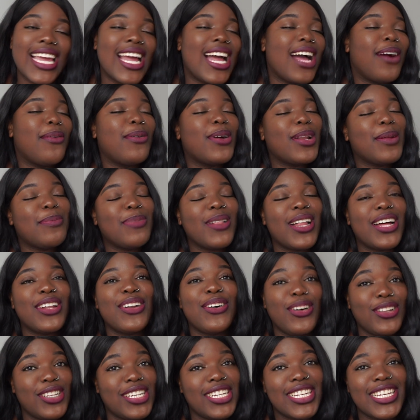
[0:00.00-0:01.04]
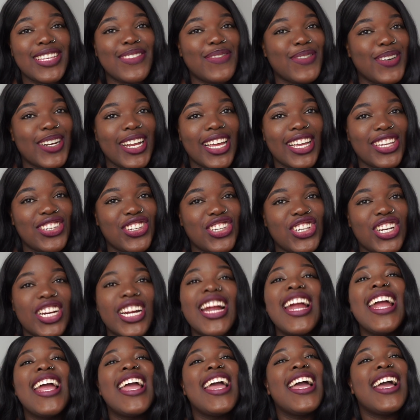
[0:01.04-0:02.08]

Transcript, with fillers: I want to plan holidays for next year.